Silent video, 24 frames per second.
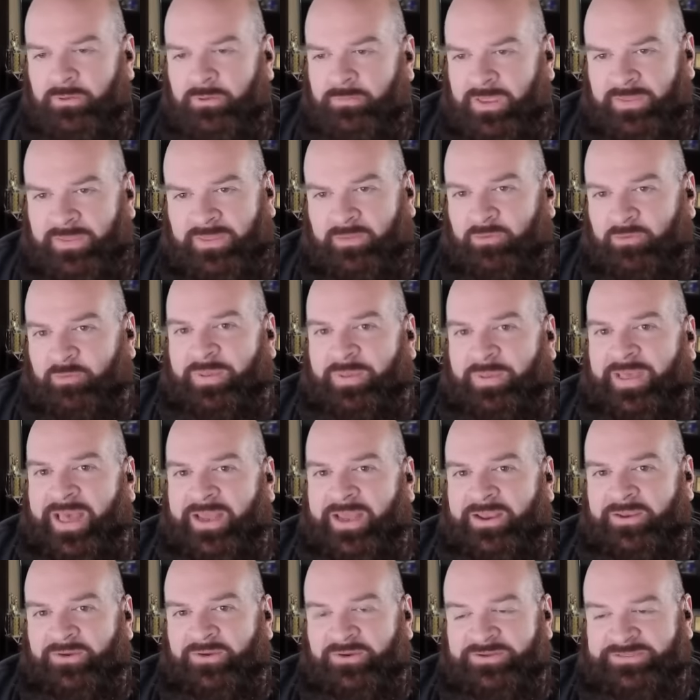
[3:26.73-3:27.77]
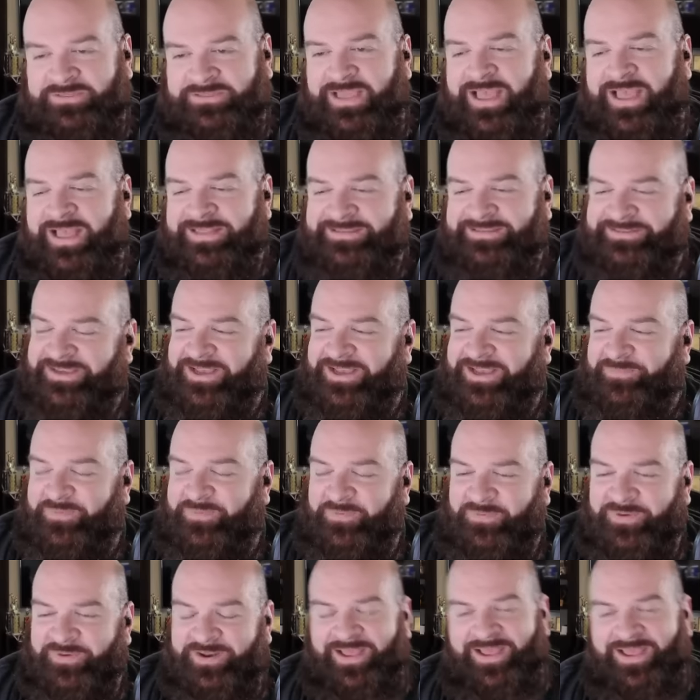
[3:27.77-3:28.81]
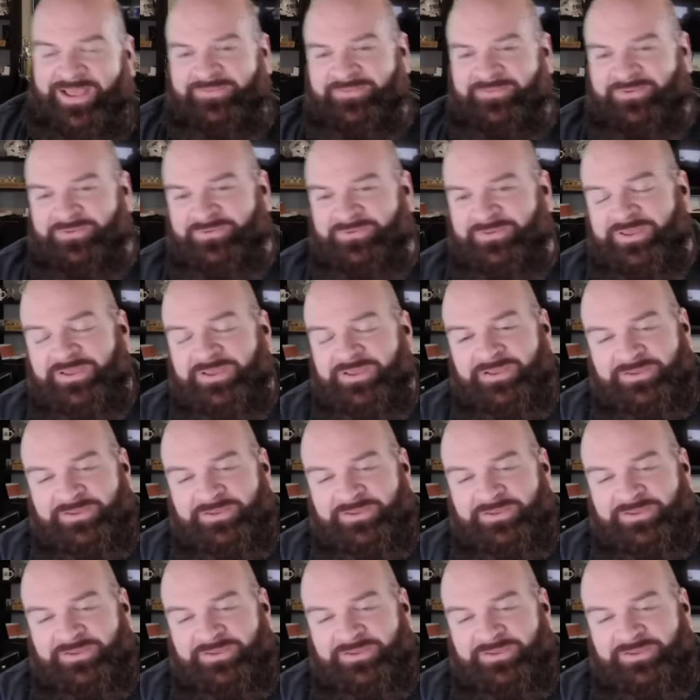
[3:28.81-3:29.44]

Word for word: they were padding her stats up or what have you.